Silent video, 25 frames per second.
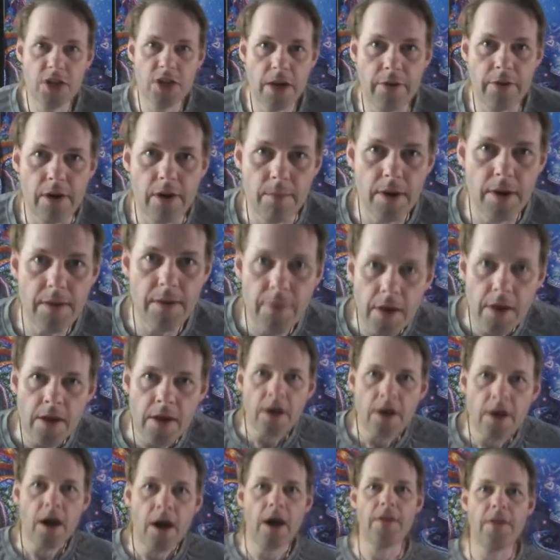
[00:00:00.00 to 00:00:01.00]
in a minute.
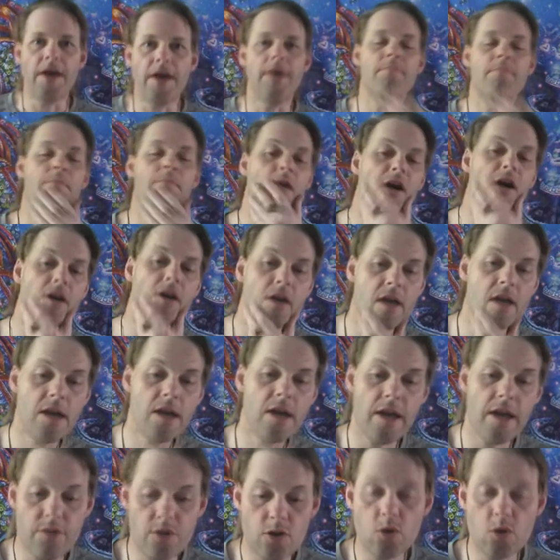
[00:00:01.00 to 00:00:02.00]
Hi there, Mark
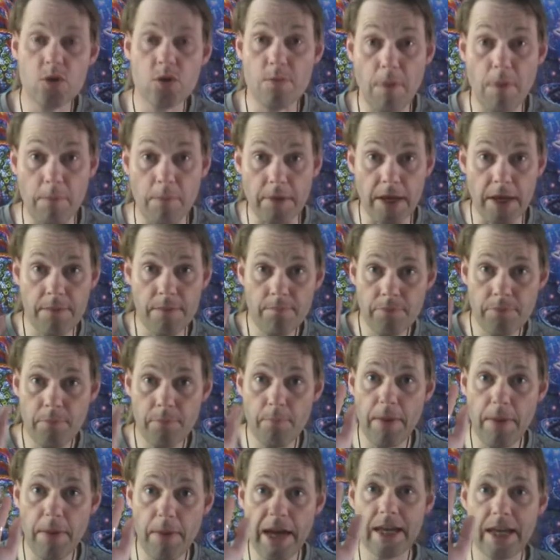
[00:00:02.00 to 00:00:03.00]
here, the Dorset Bumpkin,
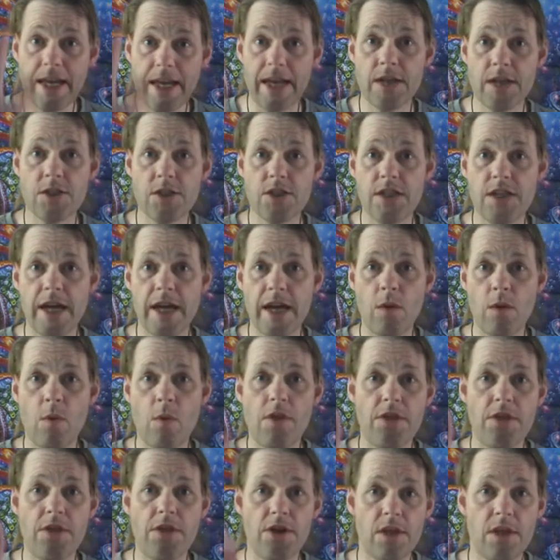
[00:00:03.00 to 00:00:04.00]
back again today
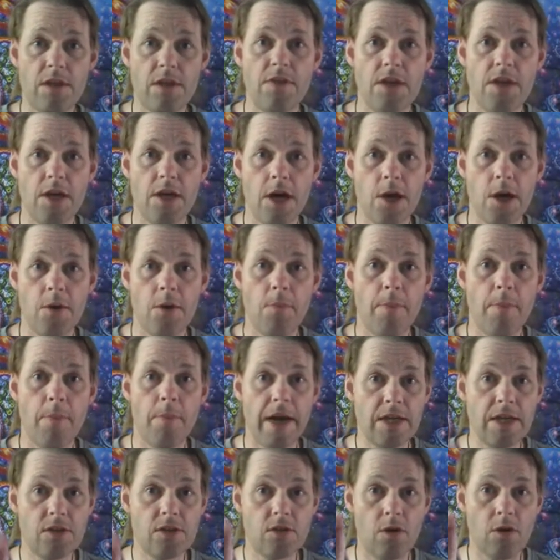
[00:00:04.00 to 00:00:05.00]
with another video
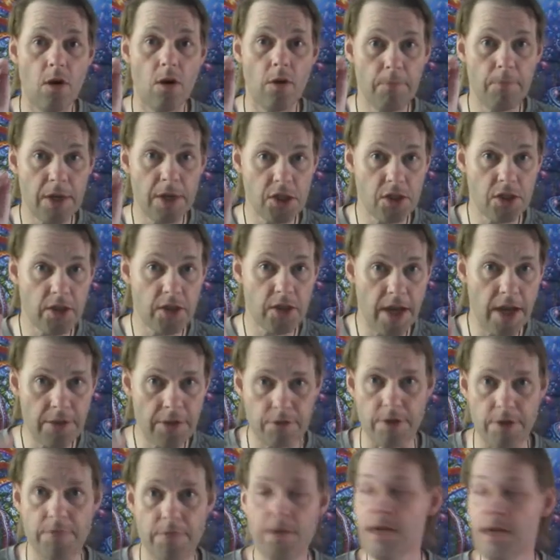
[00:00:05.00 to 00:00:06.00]
based on Magic the
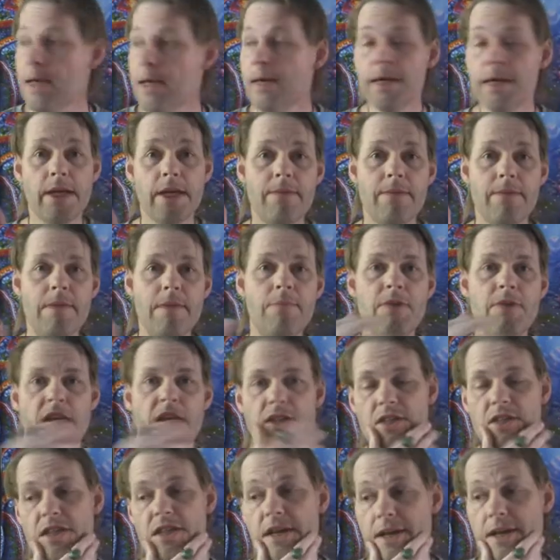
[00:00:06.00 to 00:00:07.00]
Gathering. Now you remember
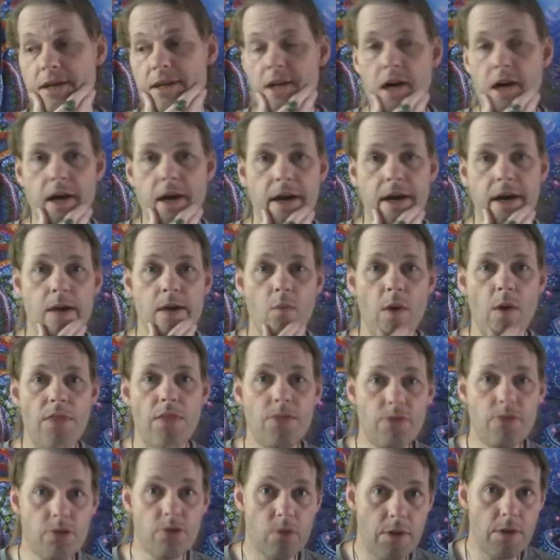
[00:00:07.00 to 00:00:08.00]
yesterday I went
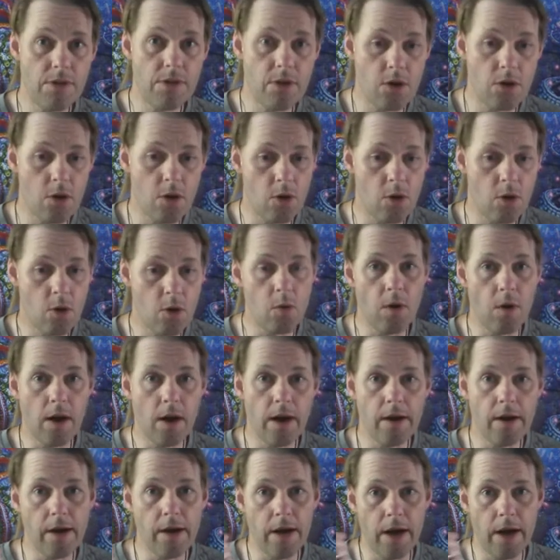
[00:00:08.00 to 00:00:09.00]
through with you
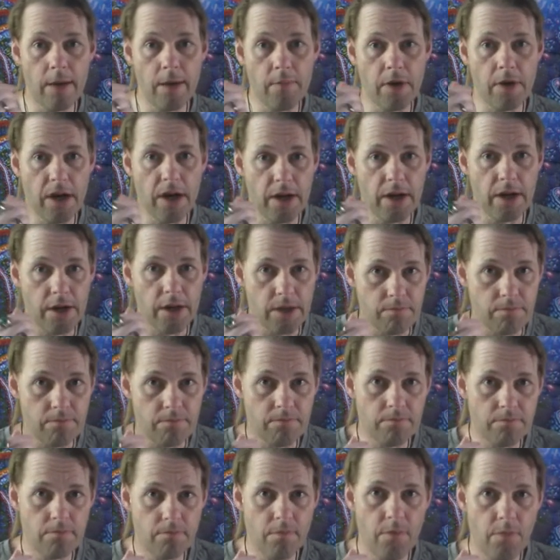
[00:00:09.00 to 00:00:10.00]
the
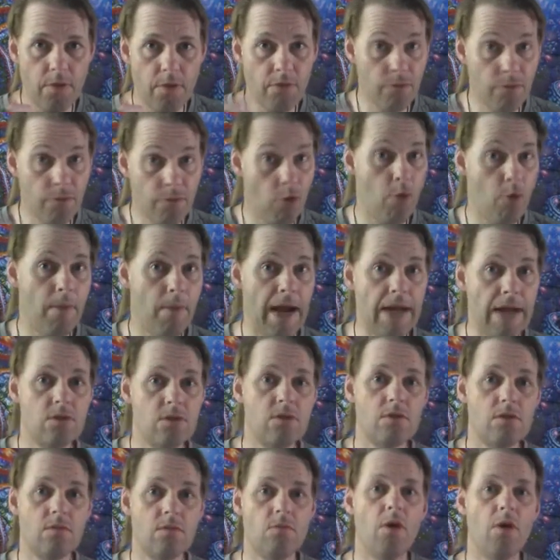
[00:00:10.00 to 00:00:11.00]

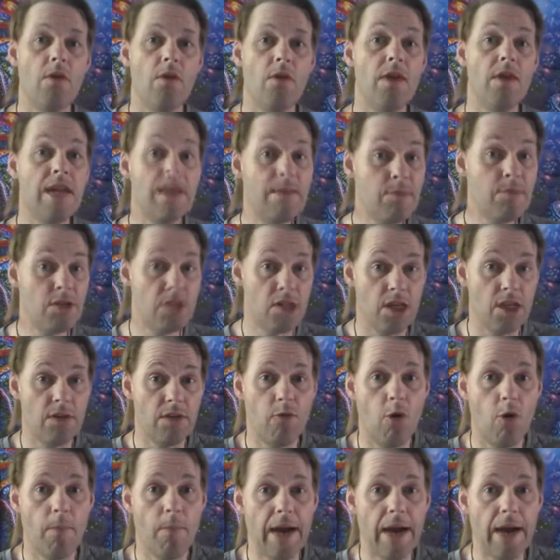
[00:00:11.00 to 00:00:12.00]
formats, well the limited
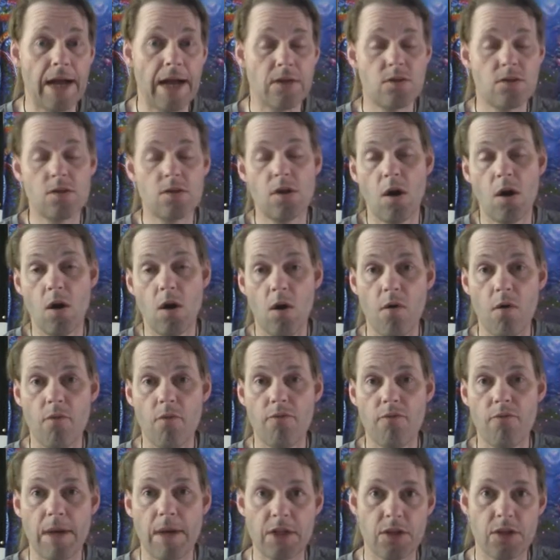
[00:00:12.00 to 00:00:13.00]
formats
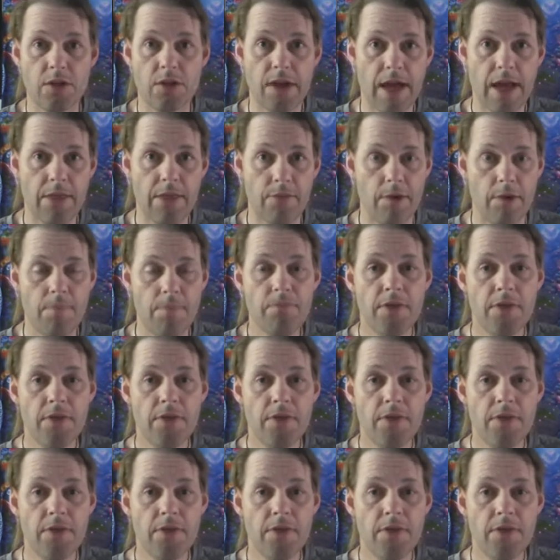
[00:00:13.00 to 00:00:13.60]
of Magic the Gathering,